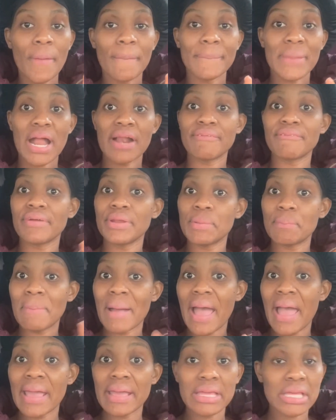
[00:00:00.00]
Me already
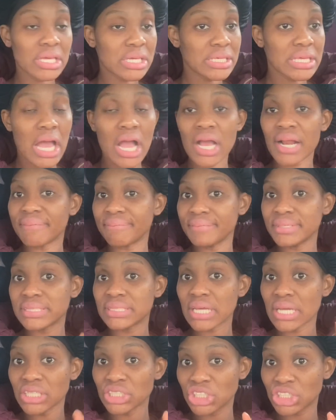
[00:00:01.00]
buy kyanga for
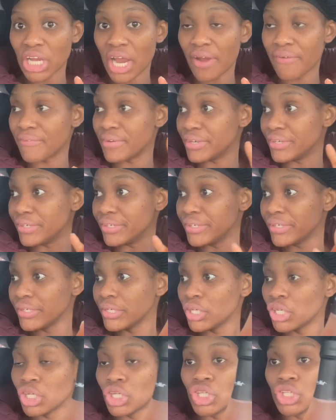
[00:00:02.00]
Sanja already,
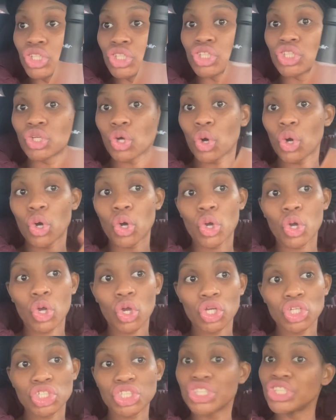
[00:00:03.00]
so
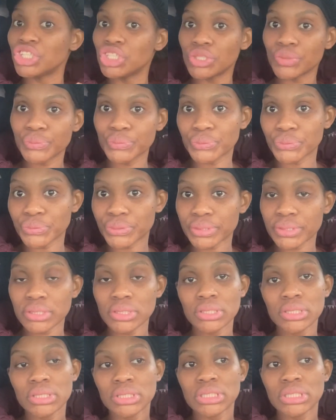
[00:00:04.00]
she good.